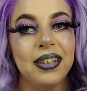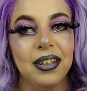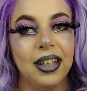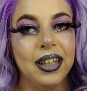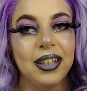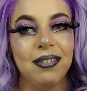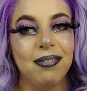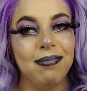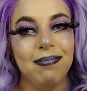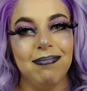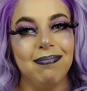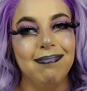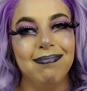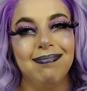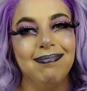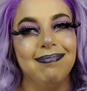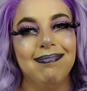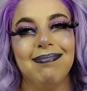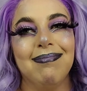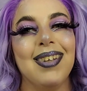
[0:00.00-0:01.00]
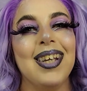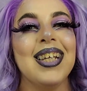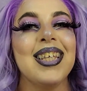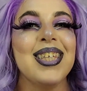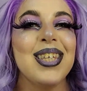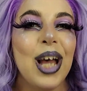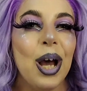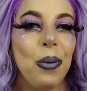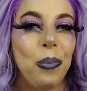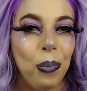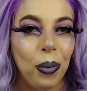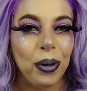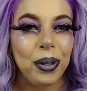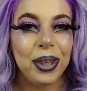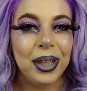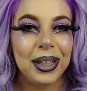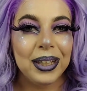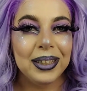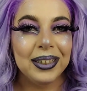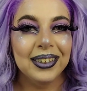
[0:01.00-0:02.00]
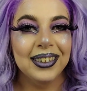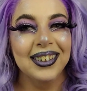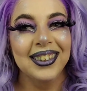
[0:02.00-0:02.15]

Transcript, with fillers: like, it's not worth it.